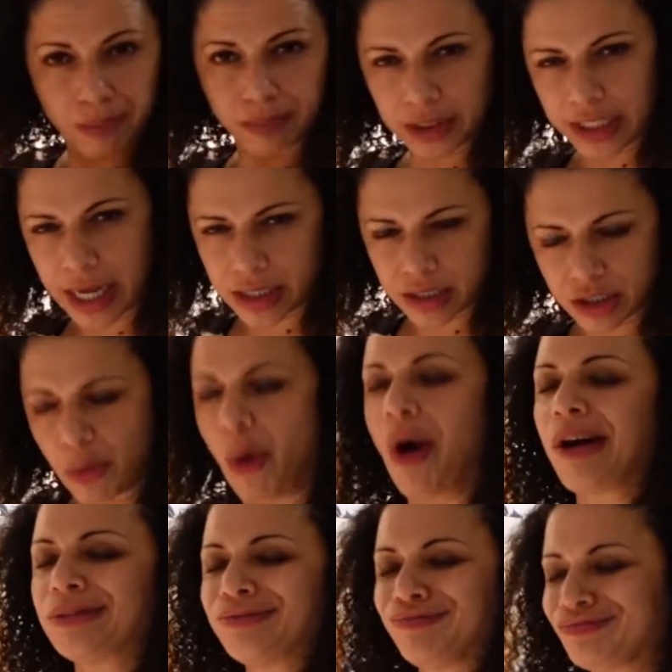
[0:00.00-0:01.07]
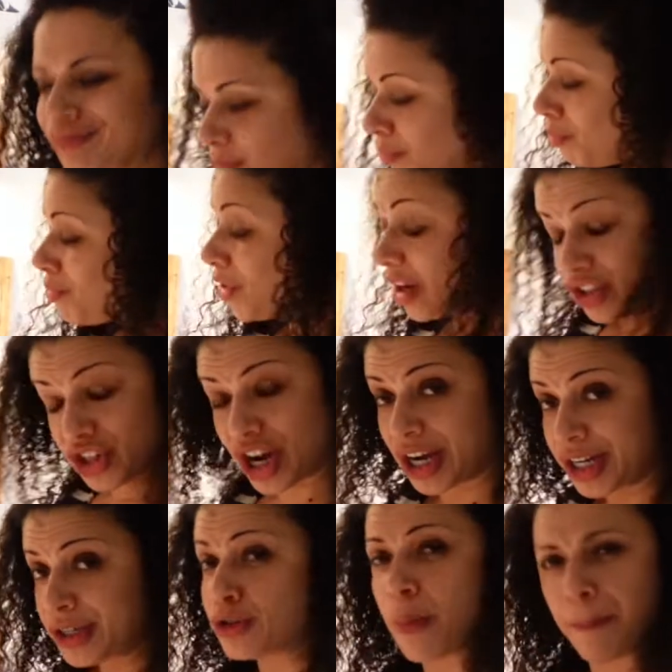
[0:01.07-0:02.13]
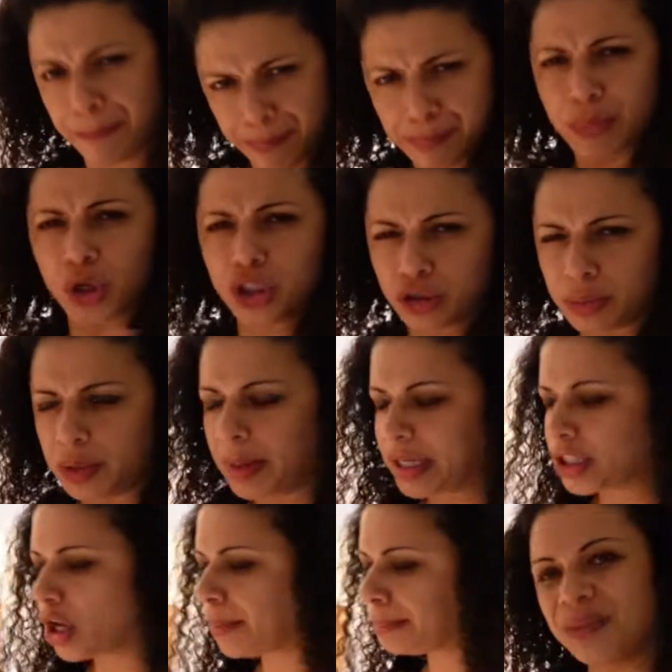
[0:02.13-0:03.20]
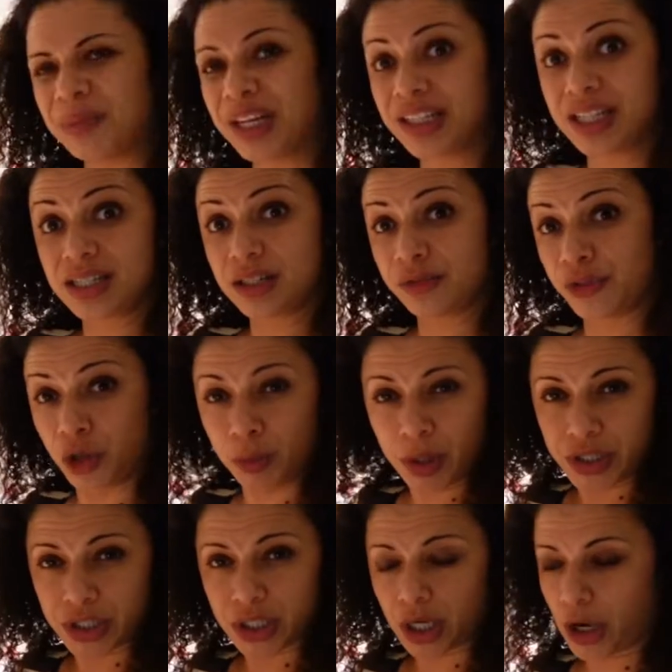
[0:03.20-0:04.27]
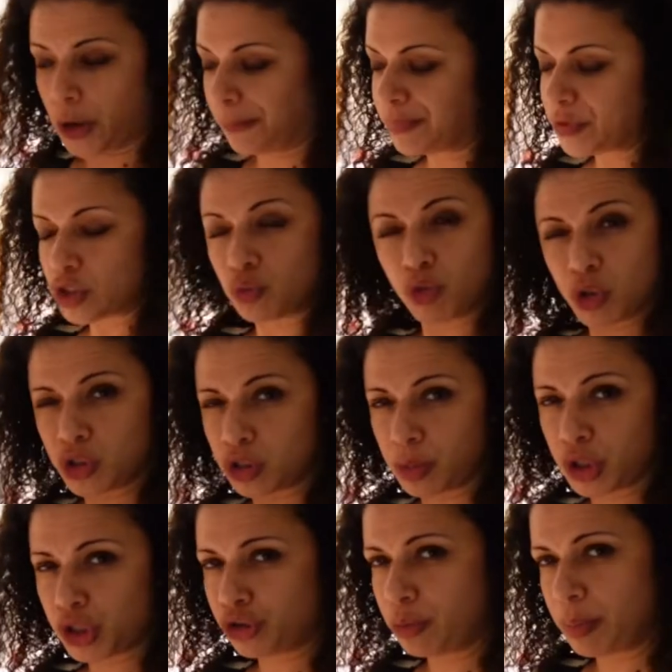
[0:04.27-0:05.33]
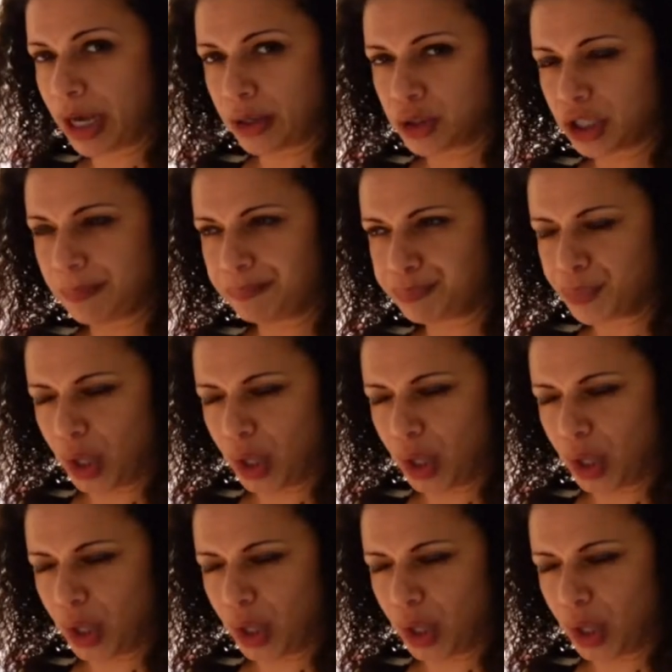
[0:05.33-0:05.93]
Yes, it's nice, but it could be better. made this a few months ago. It's a roast mushroom powder.